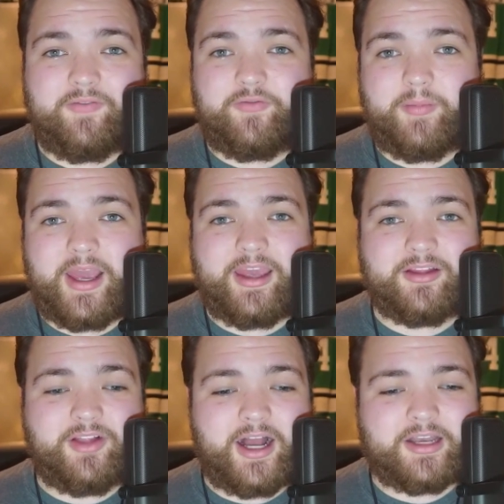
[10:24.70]
for
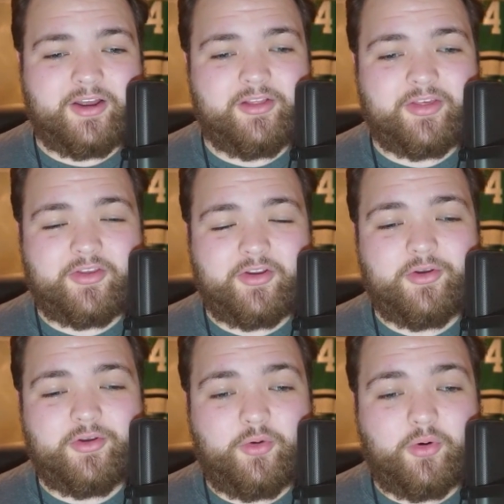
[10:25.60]
making Locked On
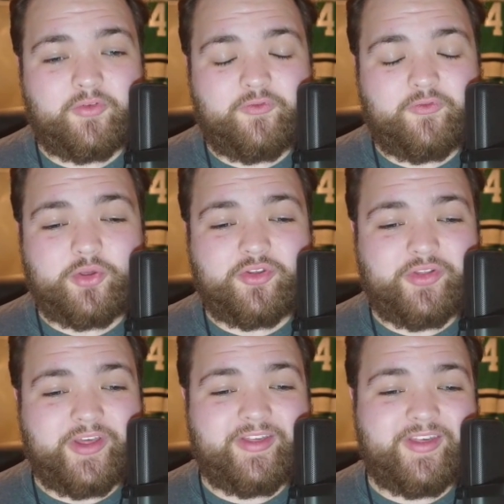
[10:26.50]
Stars your first
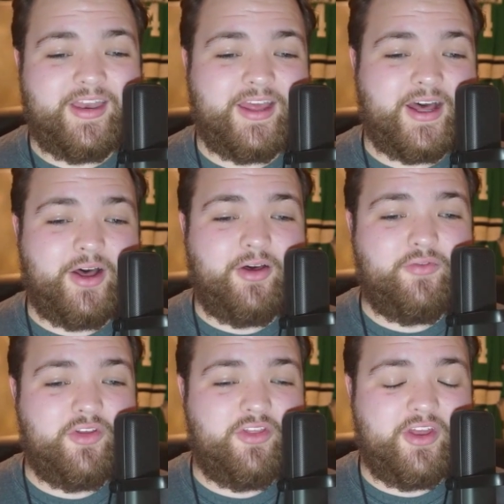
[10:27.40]
listen of
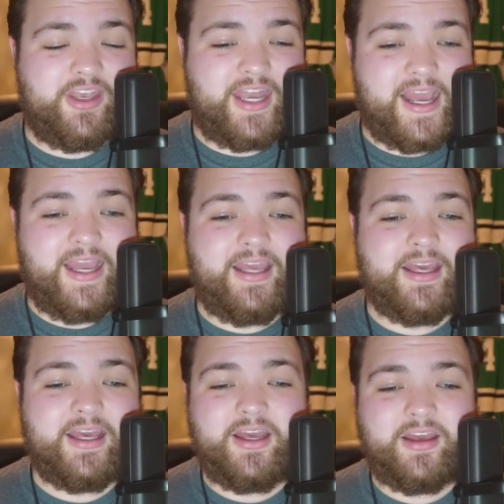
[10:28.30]
the day.
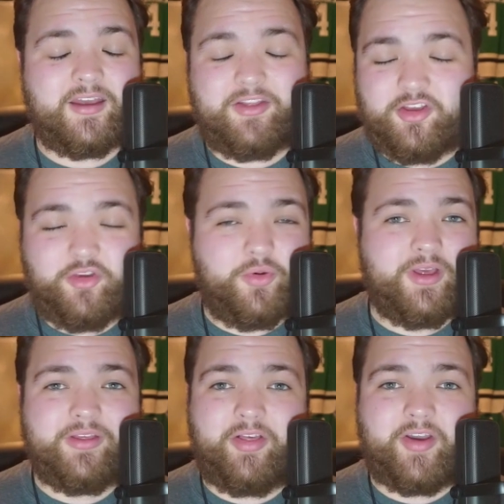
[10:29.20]

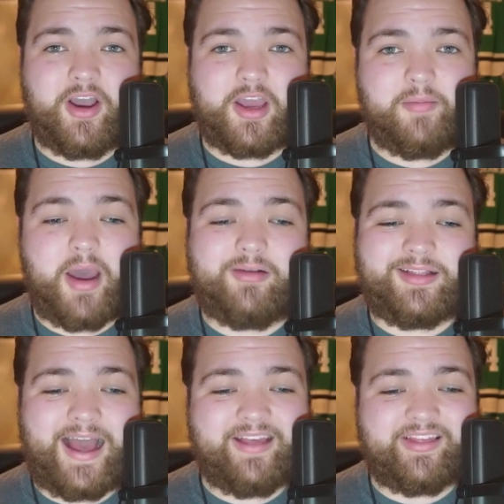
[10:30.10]
Continuing to talk about
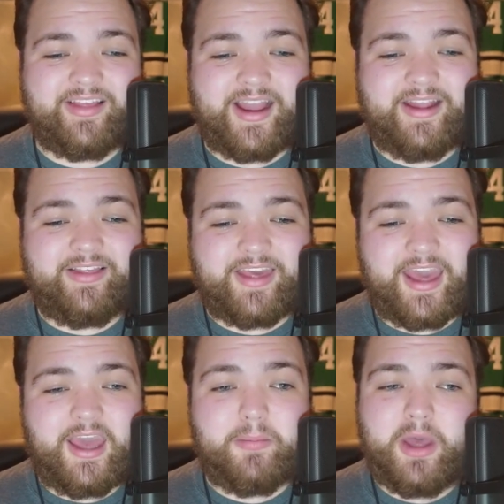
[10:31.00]
last night's
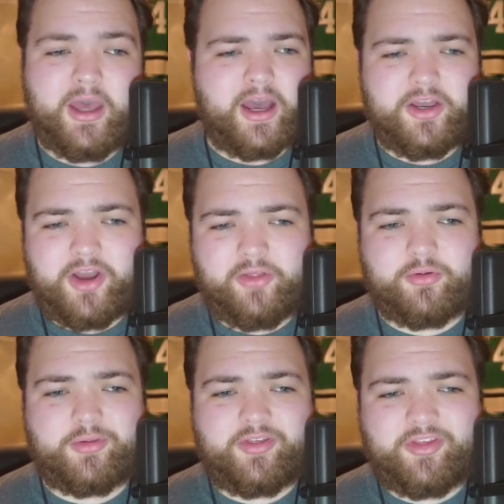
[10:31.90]
game,
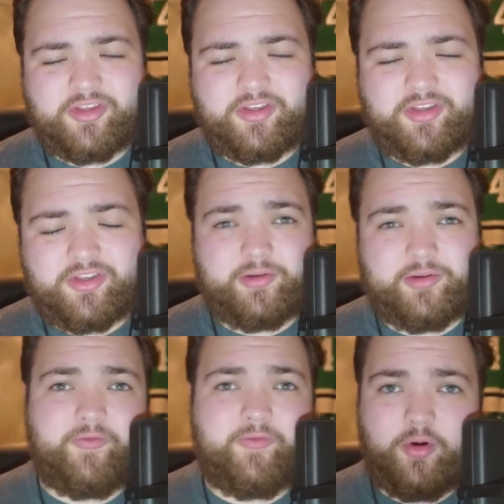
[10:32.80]
another stellar
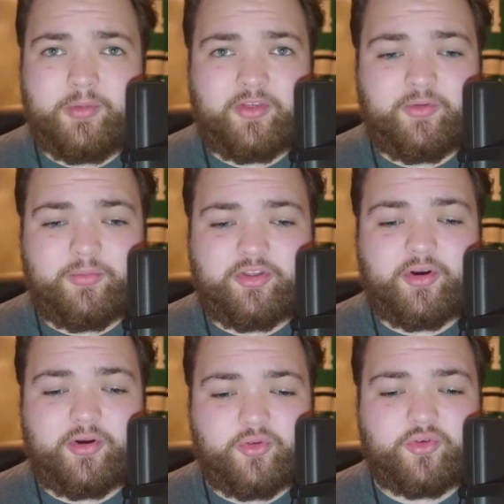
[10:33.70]
performance from
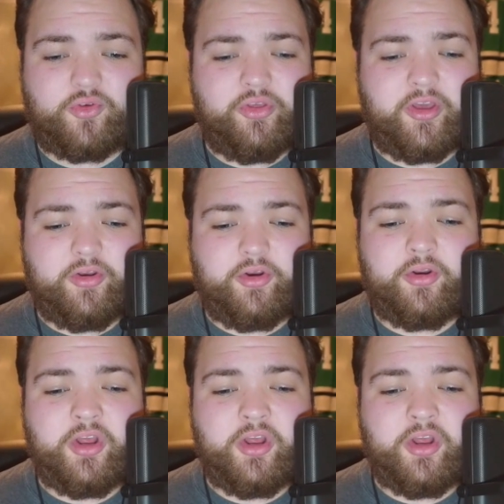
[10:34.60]
Stars goaltender